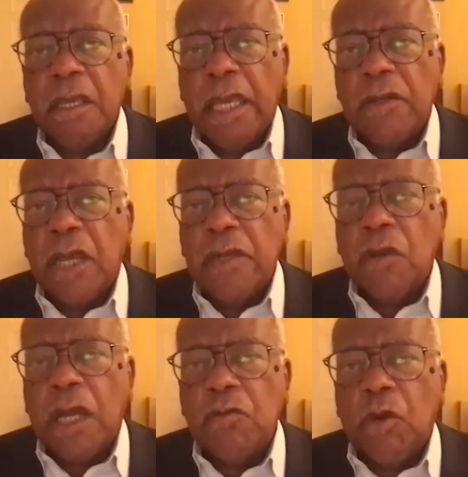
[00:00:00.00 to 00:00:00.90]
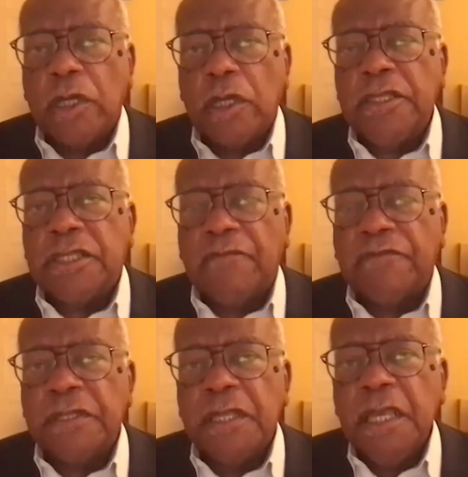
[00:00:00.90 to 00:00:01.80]
and what he'd
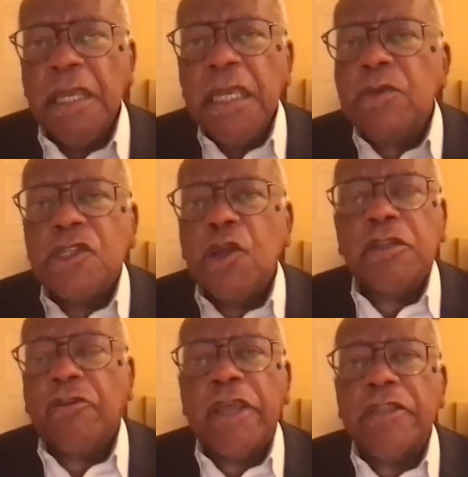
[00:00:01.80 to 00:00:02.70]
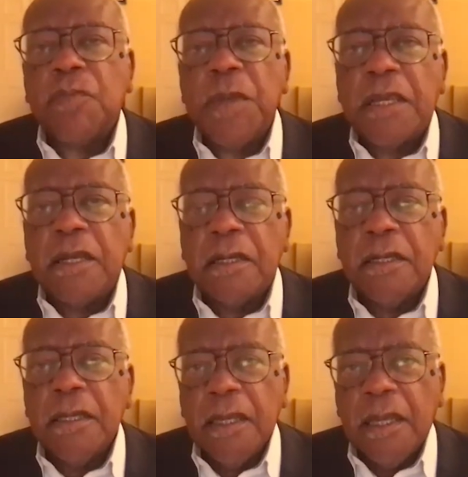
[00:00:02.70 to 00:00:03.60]
suffered. He was not a great speaker.
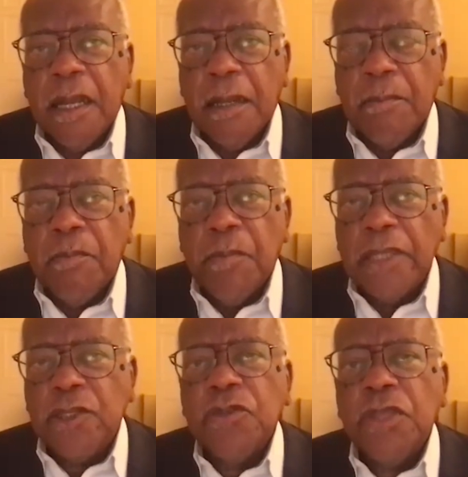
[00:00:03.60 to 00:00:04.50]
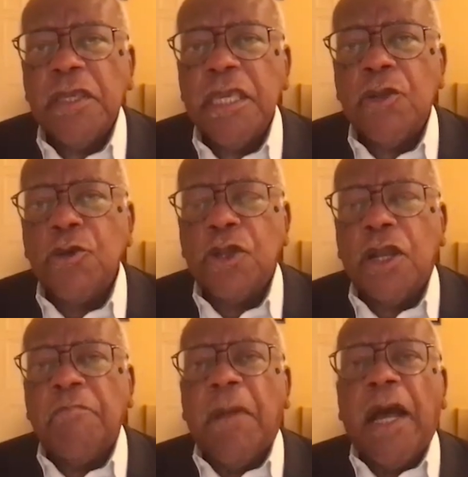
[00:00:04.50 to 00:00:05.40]
I don't think he could
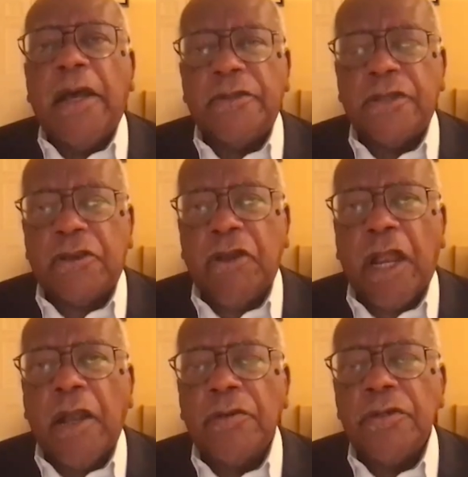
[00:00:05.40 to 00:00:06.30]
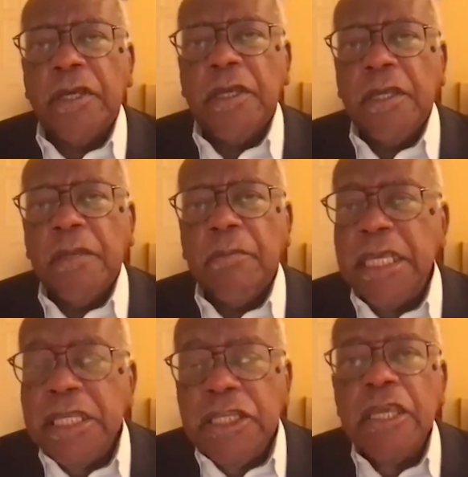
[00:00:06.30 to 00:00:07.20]
command a crowd.
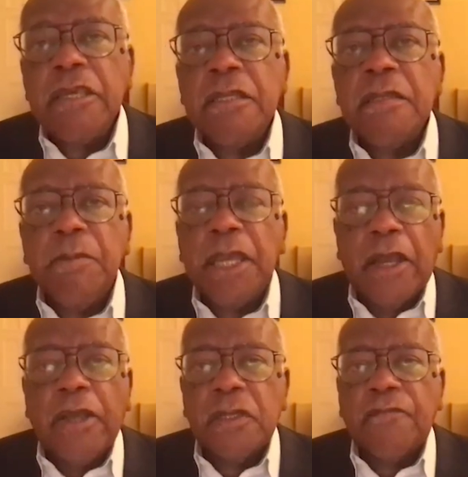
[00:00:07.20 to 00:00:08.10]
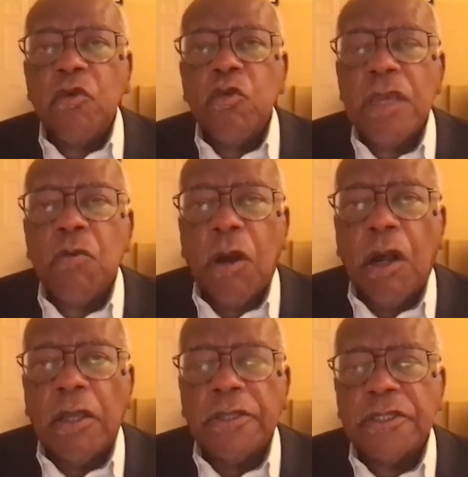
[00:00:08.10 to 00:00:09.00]
He did because of who he
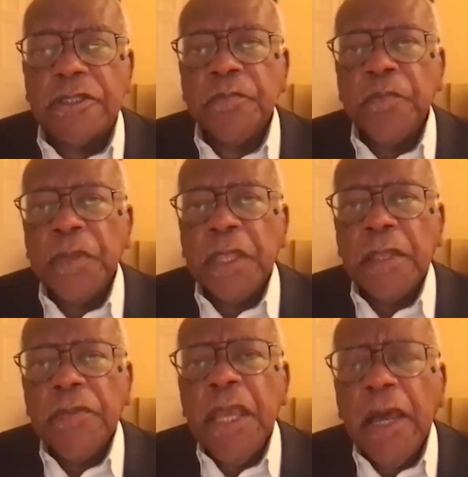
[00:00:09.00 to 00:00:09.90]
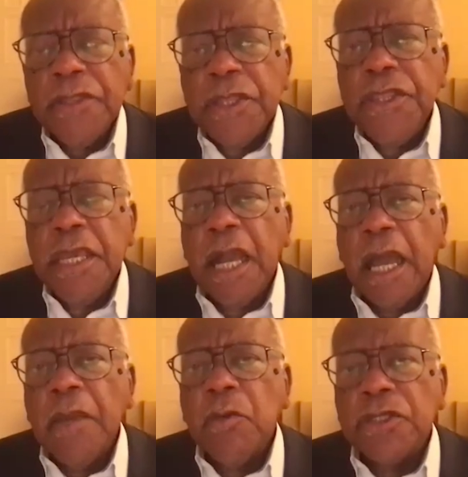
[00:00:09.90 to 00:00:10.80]
was. The other thing
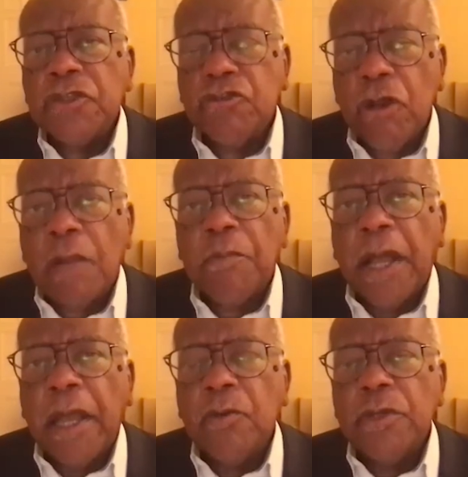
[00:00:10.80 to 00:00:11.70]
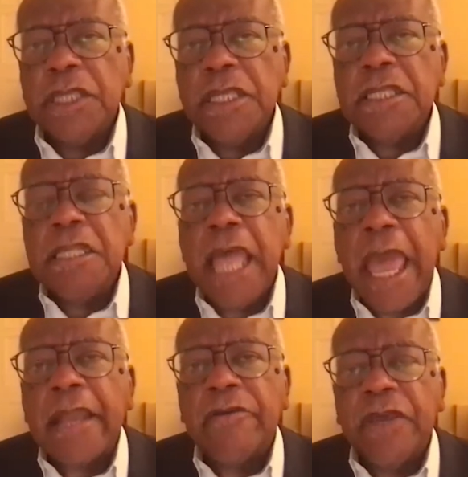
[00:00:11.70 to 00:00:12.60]
I was struck by was his
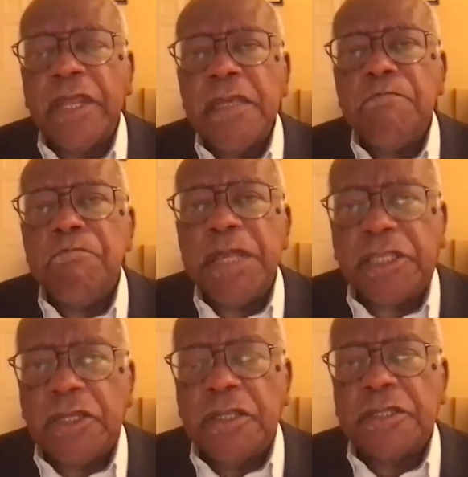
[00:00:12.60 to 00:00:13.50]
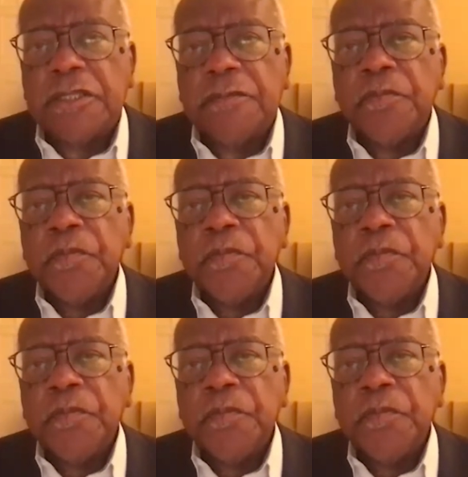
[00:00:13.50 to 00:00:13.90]
lack of any bitterness.